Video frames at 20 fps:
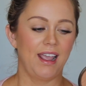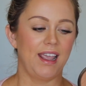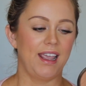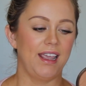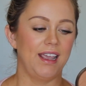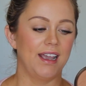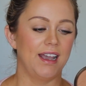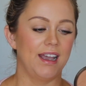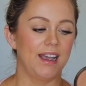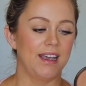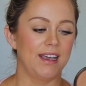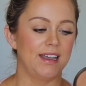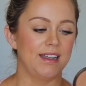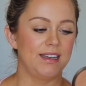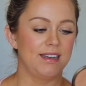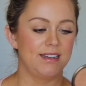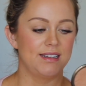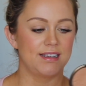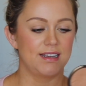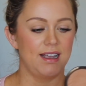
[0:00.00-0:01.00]

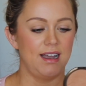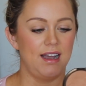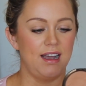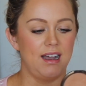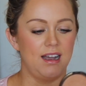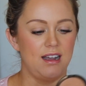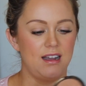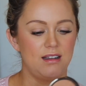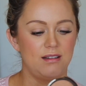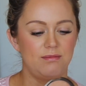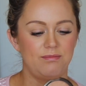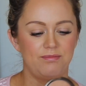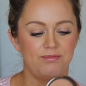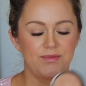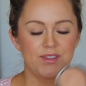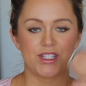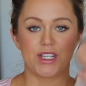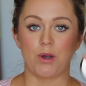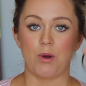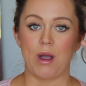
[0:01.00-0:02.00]
And
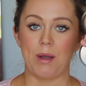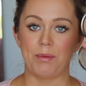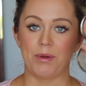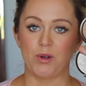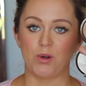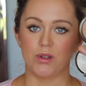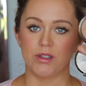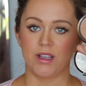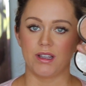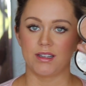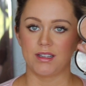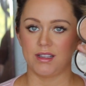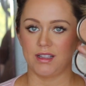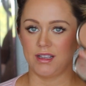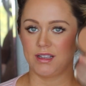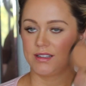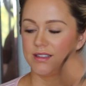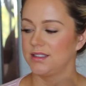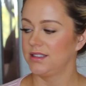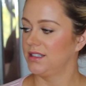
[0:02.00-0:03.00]
so I'm going to hold on to
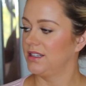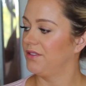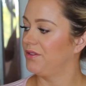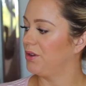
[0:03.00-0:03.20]
this.